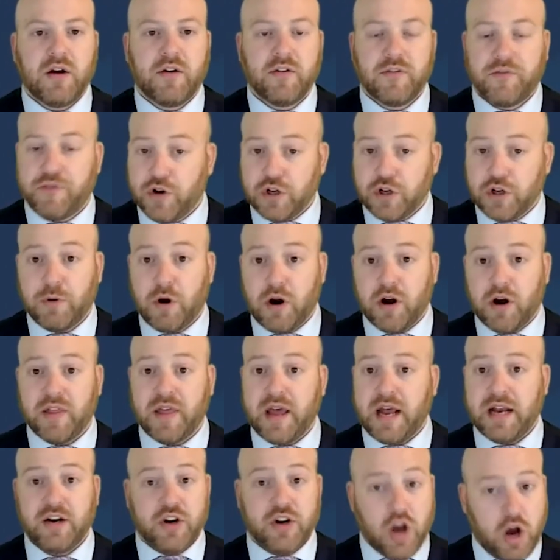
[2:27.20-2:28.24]
First part of
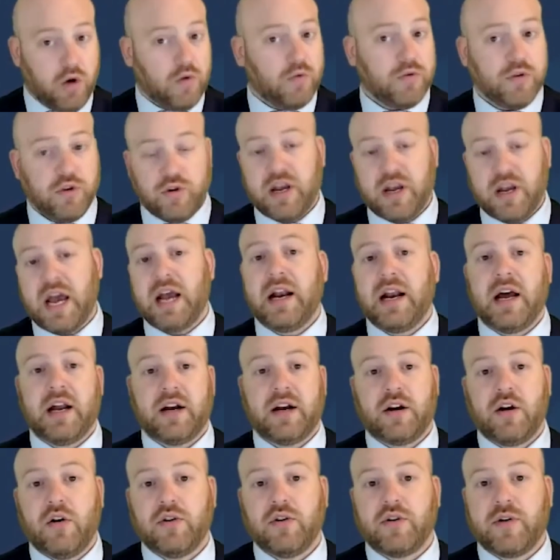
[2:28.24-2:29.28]
that, no, you
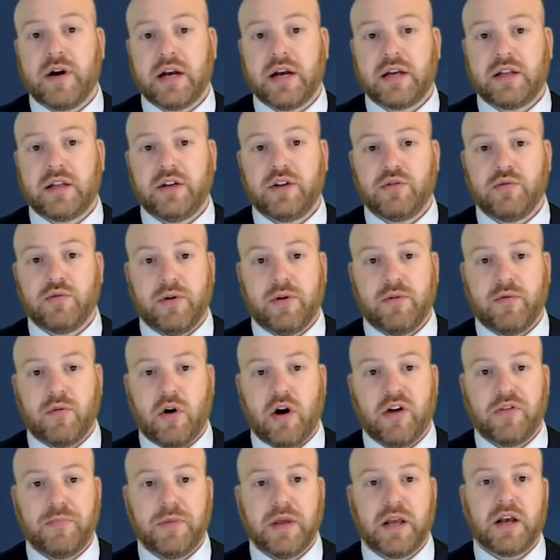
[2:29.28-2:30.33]
cannot go directly to a
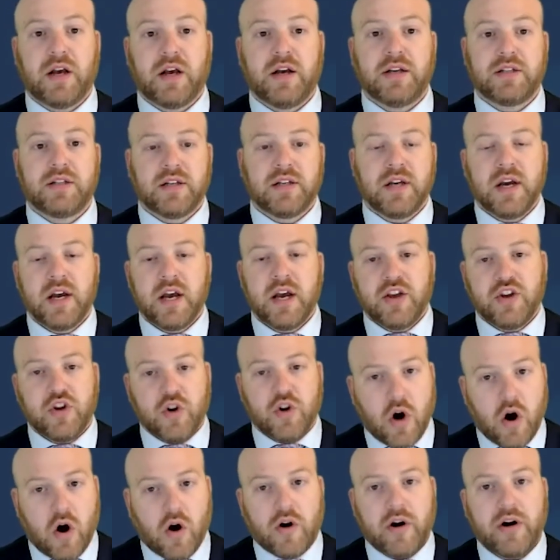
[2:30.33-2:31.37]
Roth because
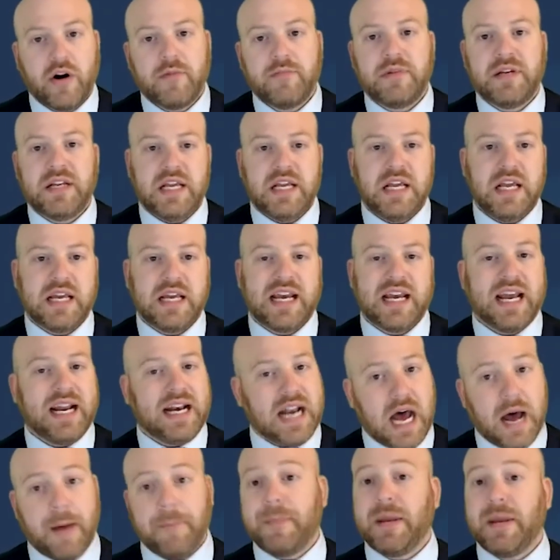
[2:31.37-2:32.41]
your R M D
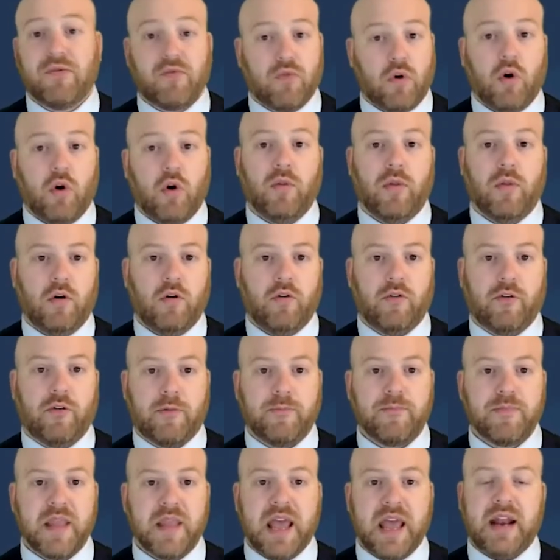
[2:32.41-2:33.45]
cannot be rolled
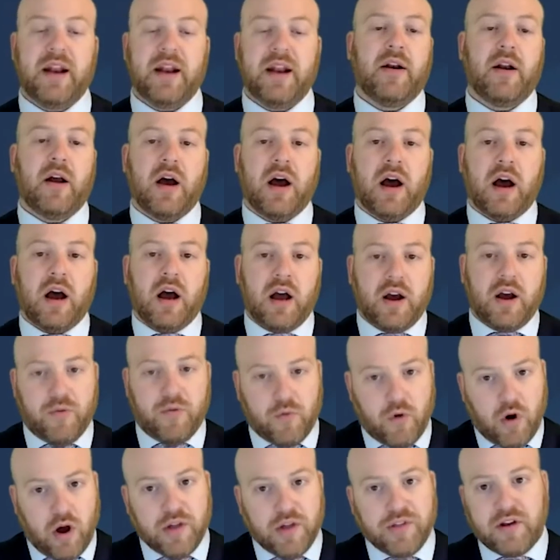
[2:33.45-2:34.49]
over. And in a
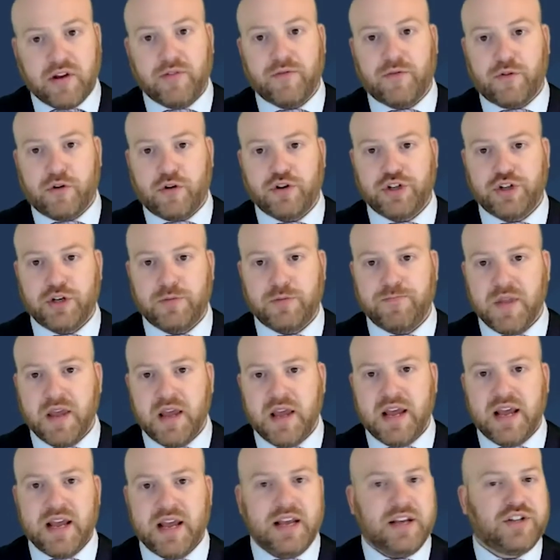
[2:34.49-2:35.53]
Roth conversion
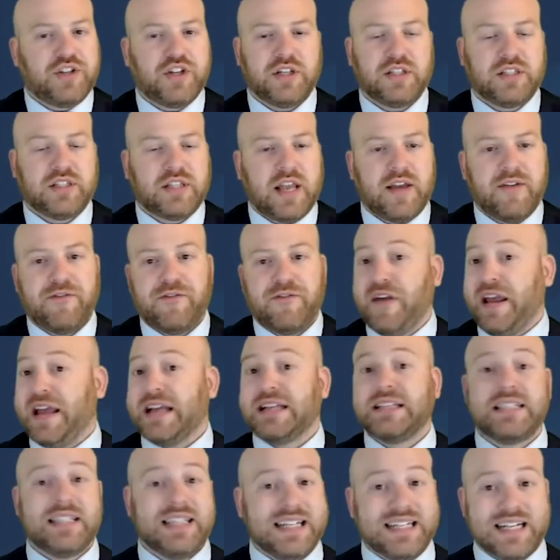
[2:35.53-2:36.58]
is just a
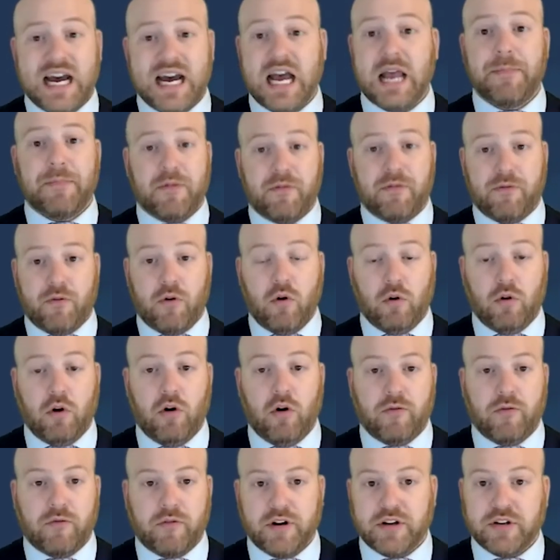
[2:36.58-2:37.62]
fancy type of
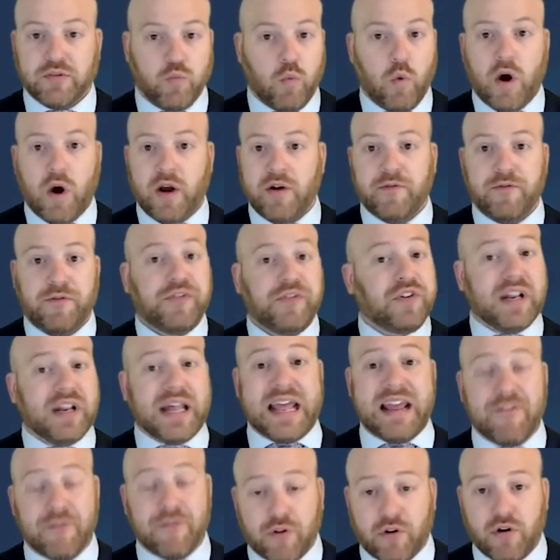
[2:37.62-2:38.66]
rollover. It's one
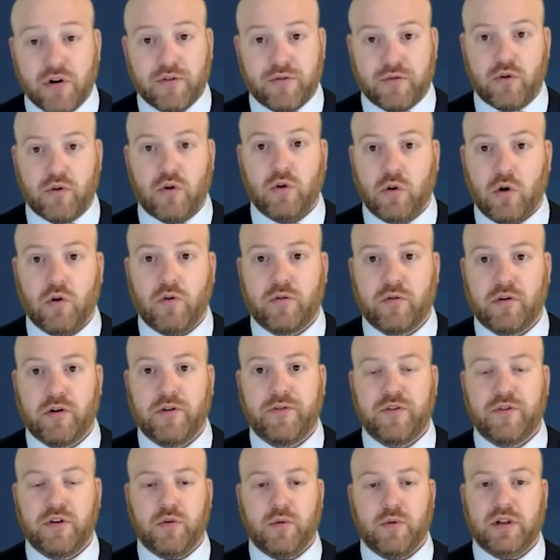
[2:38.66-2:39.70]
flavor of rollover,
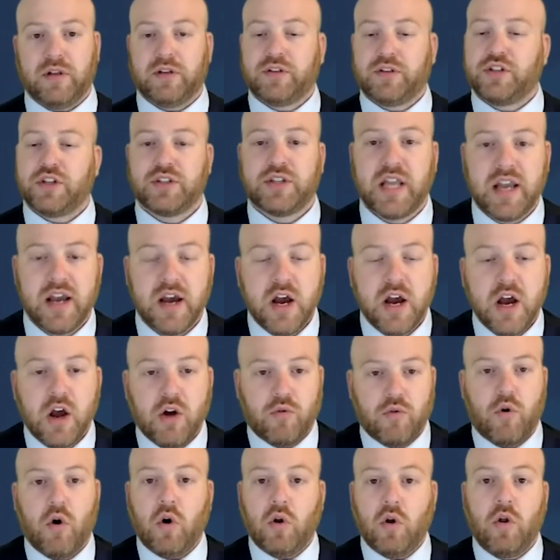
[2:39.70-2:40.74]
if you will. It's just a
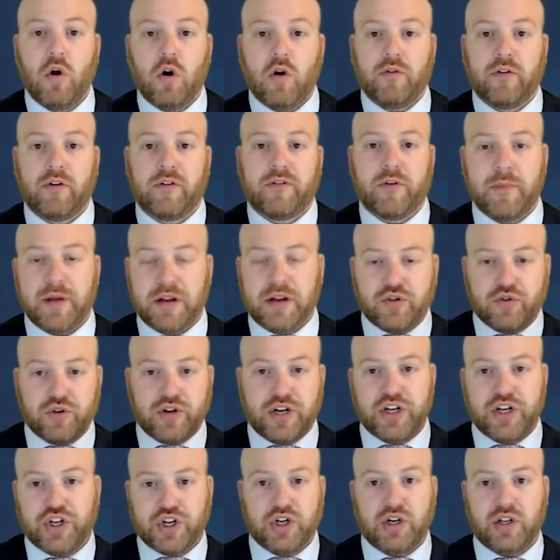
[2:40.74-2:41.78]
rollover from a
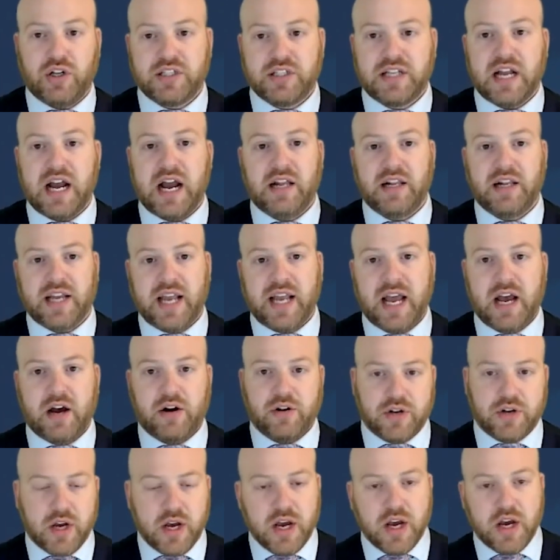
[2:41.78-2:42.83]
traditional style
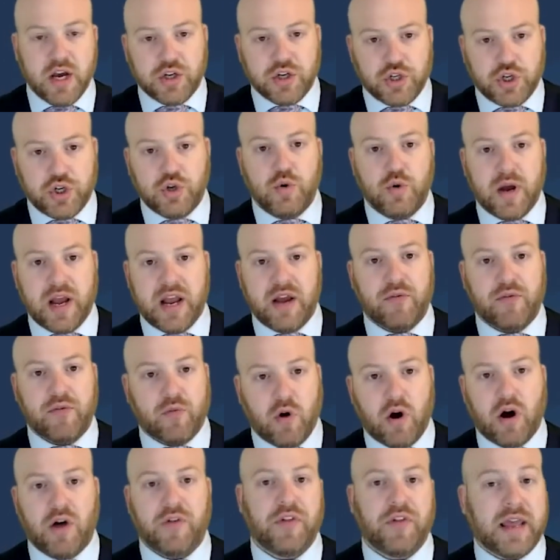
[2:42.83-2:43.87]
account to a
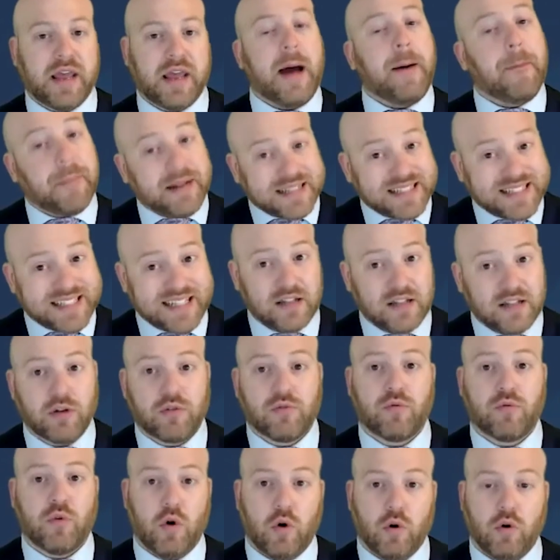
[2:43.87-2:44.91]
Roth account, but it's still a
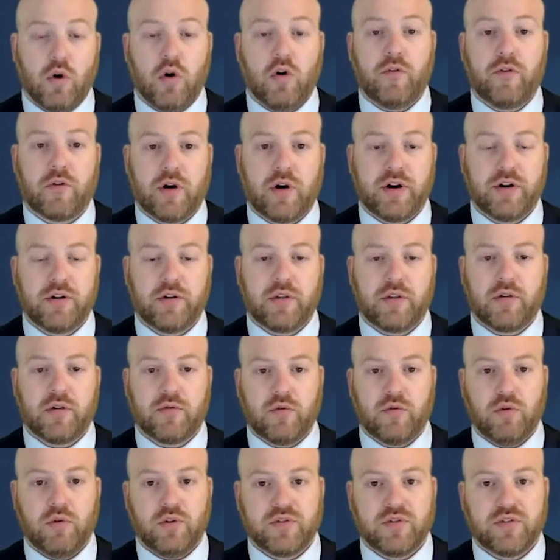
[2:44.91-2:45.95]
rollover under the
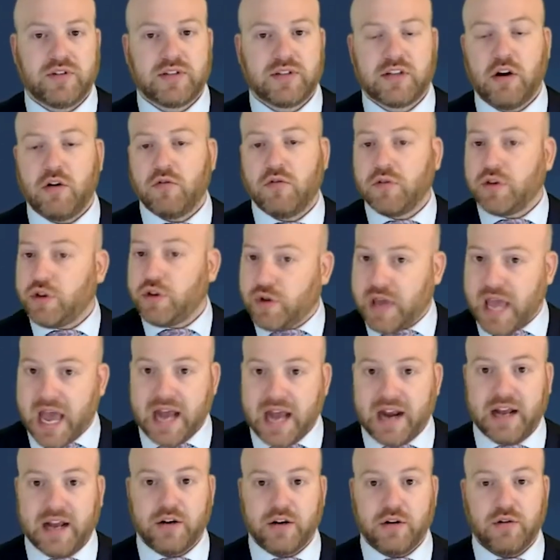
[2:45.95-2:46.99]
rules. And so you
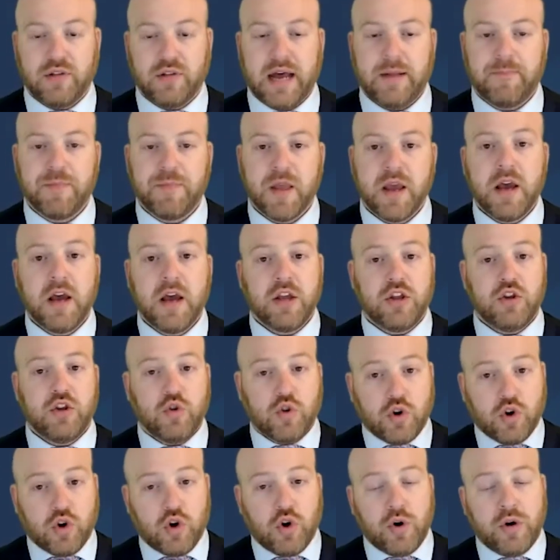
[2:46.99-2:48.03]
cannot do that.
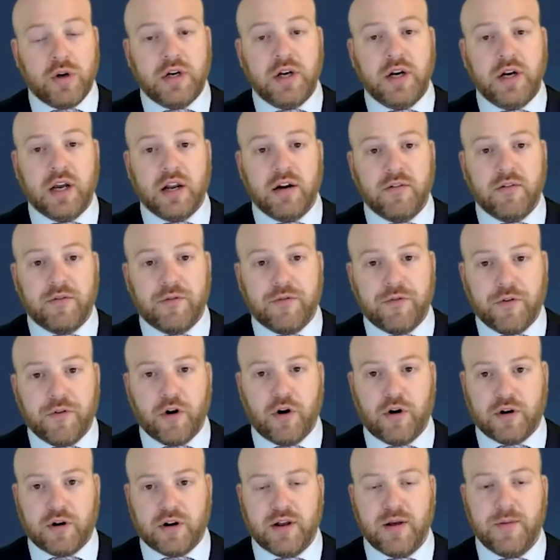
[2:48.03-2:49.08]
You could
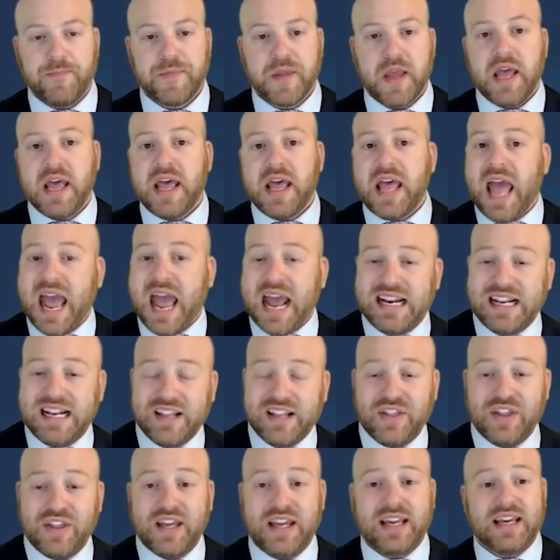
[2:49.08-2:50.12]
convert
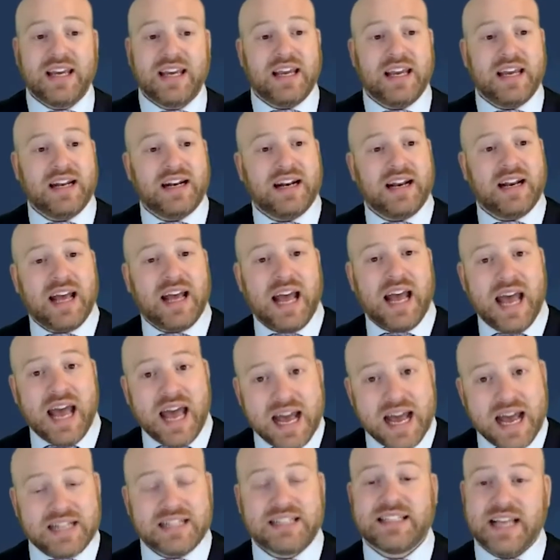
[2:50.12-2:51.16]
anything in
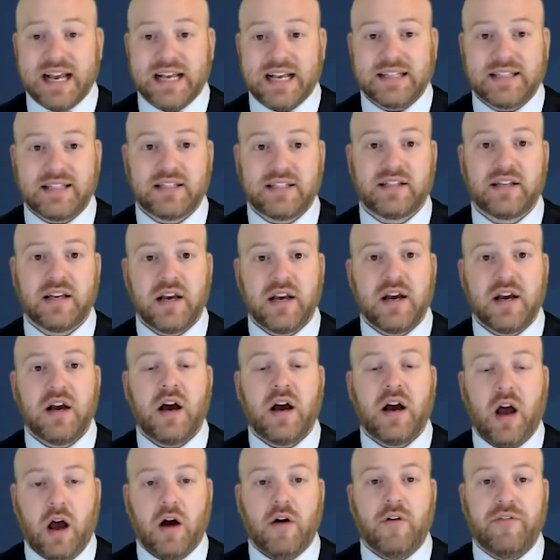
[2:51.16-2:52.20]
excess
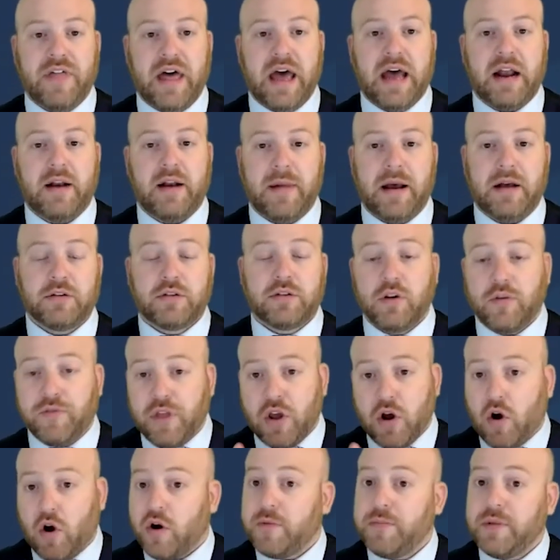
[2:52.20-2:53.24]
of that amount. So if
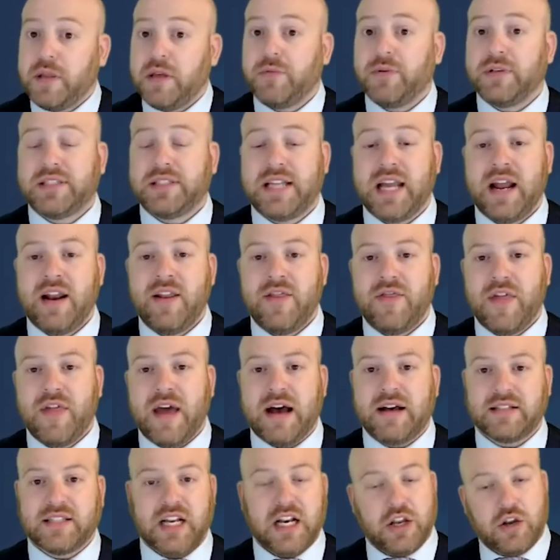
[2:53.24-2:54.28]
the R M D was ten
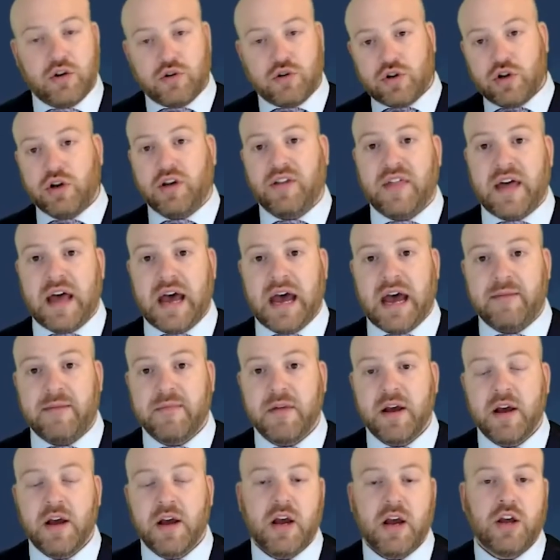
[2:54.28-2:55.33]
thousand, you took that,
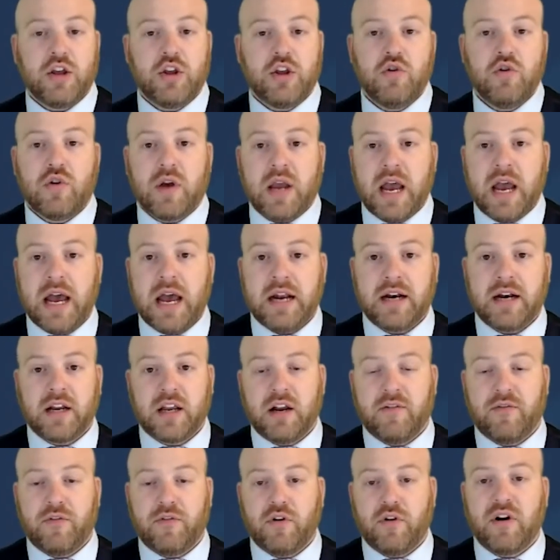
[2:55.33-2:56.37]
you can
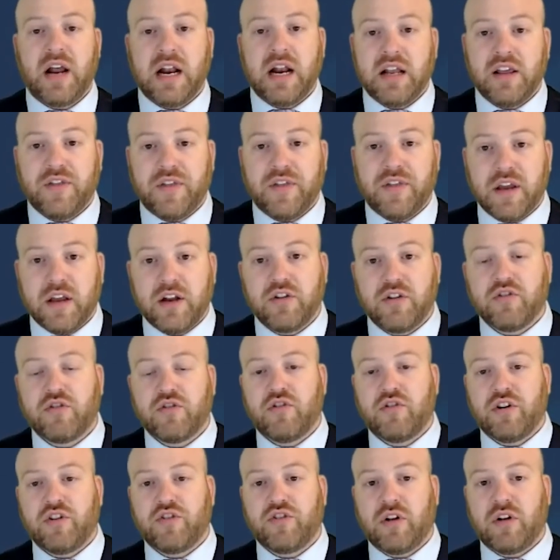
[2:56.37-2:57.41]
convert anything in your
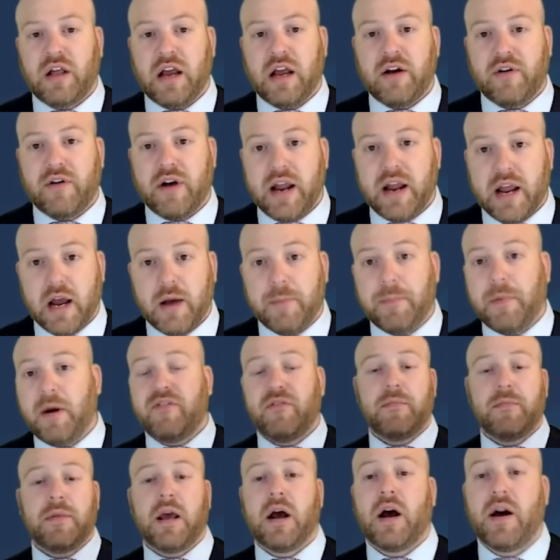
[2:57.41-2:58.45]
traditional I R A above
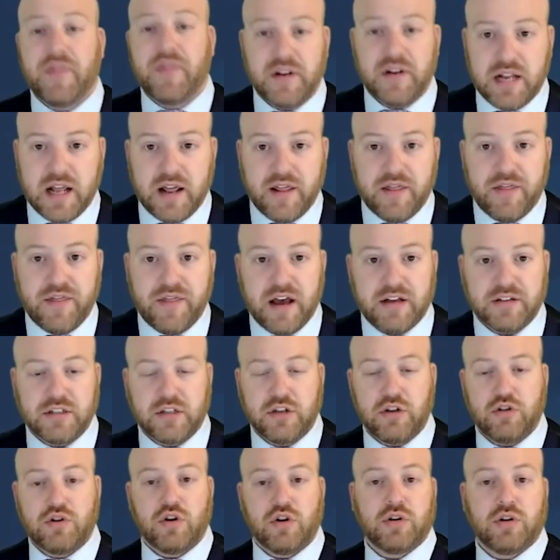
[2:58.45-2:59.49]
and beyond the ten
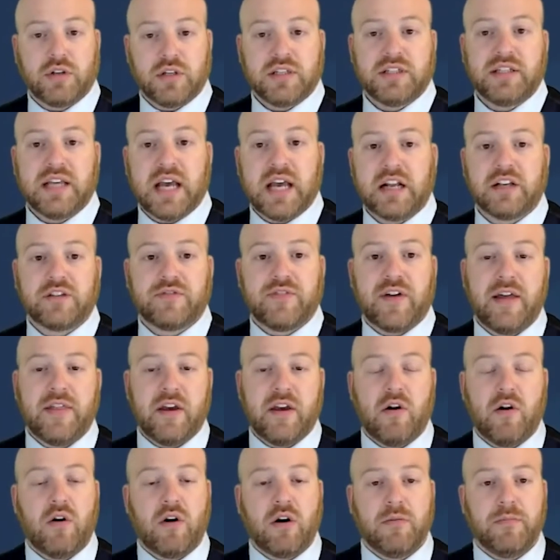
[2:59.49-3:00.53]
thousand you took to satisfy
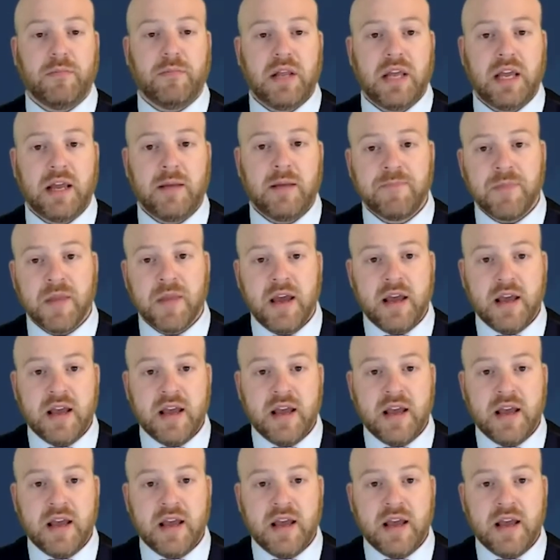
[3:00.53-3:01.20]
the R M D.